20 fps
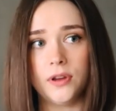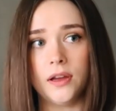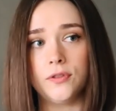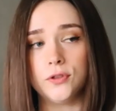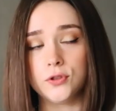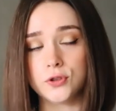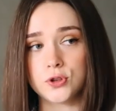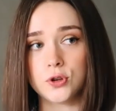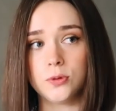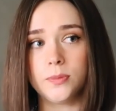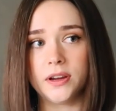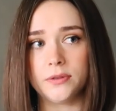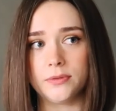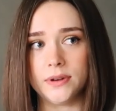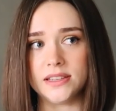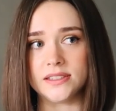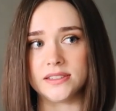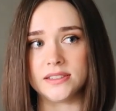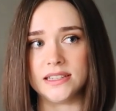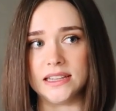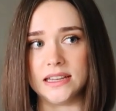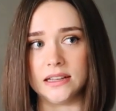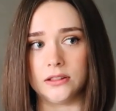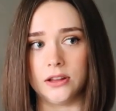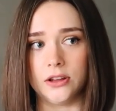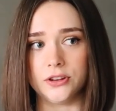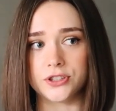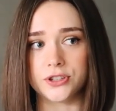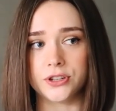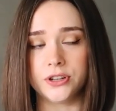If you saw my recent
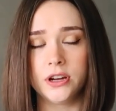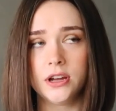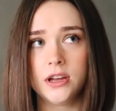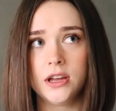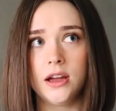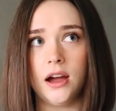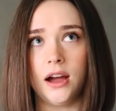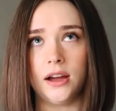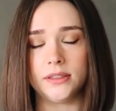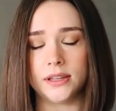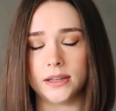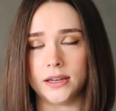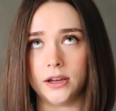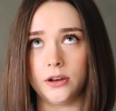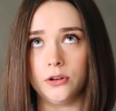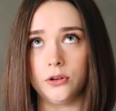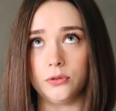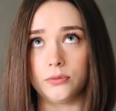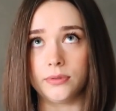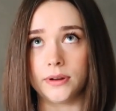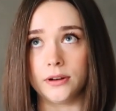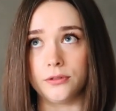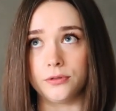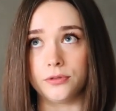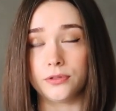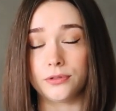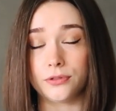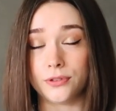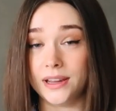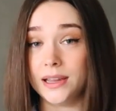declutter, I think I got rid of
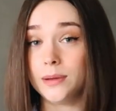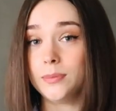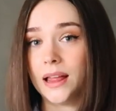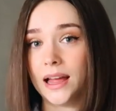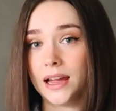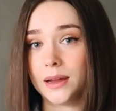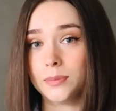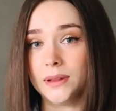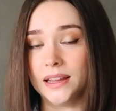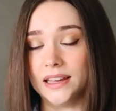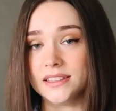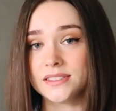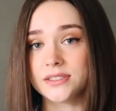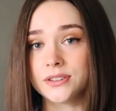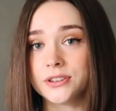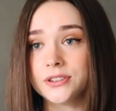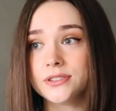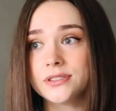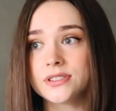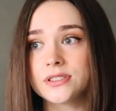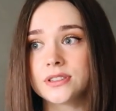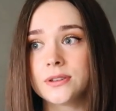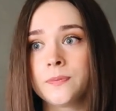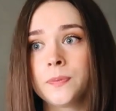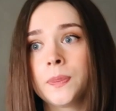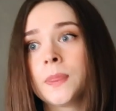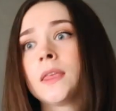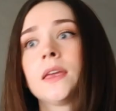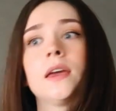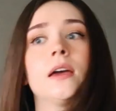3 black blazers
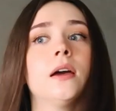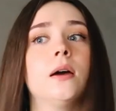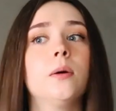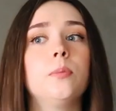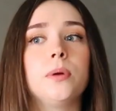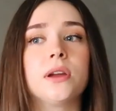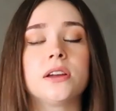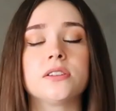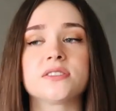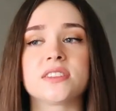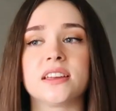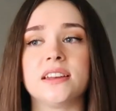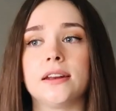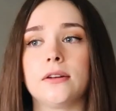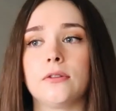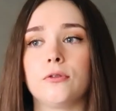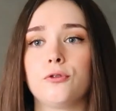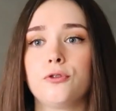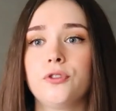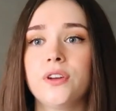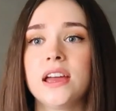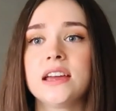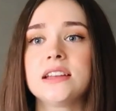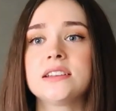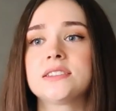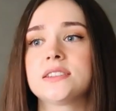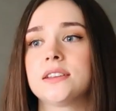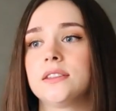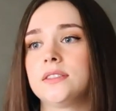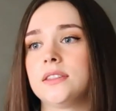because they didn't
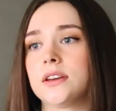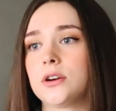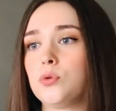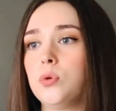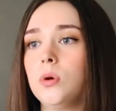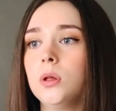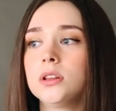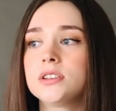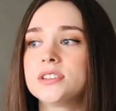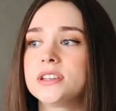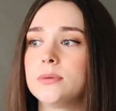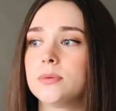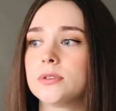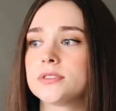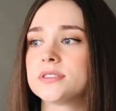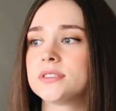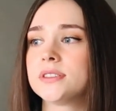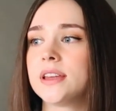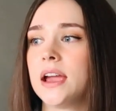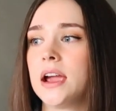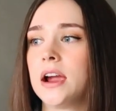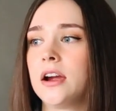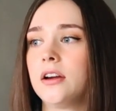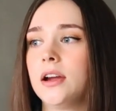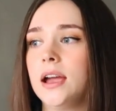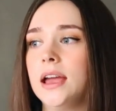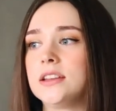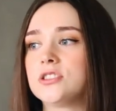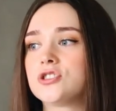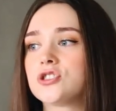fit, the quality wasn't there,
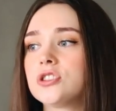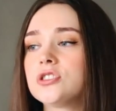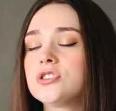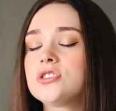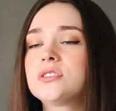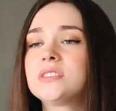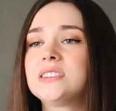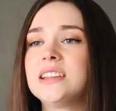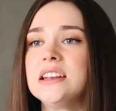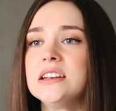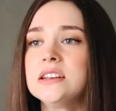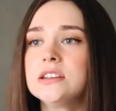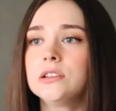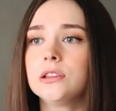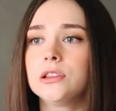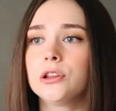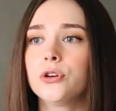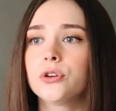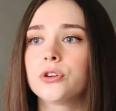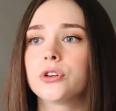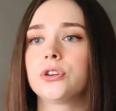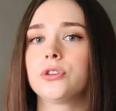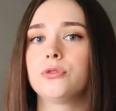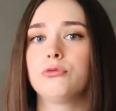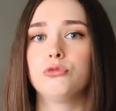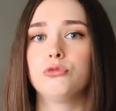it just didn't look